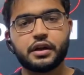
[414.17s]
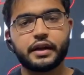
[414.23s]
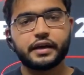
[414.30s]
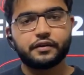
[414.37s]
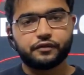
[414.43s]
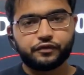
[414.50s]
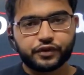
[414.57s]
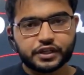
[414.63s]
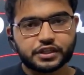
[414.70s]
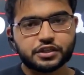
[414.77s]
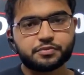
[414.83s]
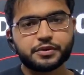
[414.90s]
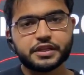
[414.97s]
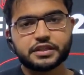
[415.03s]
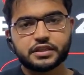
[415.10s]
like which
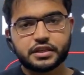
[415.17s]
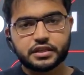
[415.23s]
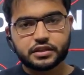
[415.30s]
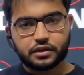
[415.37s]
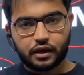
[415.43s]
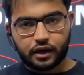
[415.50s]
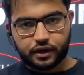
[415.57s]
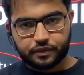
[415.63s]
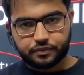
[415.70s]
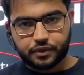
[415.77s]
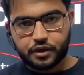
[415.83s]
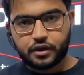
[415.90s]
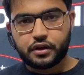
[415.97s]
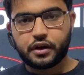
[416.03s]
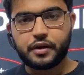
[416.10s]
species are
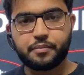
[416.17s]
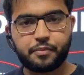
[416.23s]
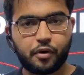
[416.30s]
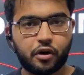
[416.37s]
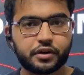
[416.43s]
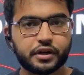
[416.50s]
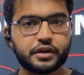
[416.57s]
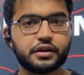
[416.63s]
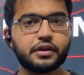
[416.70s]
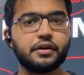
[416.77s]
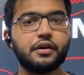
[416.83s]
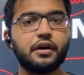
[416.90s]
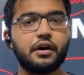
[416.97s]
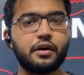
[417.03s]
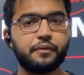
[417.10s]
important,
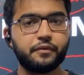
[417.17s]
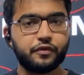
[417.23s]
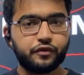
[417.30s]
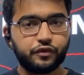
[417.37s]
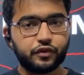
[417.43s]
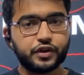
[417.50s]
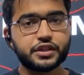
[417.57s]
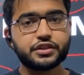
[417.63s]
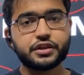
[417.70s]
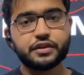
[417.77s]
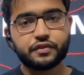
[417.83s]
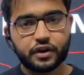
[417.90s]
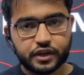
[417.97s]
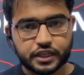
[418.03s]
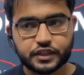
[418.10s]
which
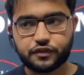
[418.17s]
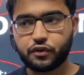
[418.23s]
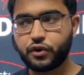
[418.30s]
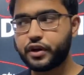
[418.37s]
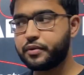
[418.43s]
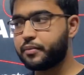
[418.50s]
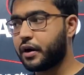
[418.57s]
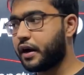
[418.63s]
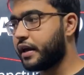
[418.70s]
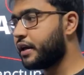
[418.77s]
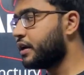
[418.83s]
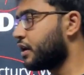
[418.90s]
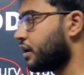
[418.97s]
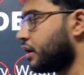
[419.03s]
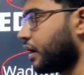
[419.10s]
river is flowing by,
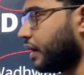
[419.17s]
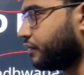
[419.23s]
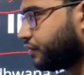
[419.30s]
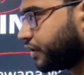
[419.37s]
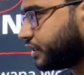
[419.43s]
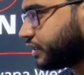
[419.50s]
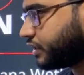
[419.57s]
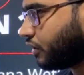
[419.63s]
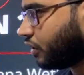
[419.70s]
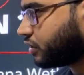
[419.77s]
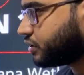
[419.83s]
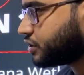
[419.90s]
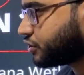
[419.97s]
everything, all the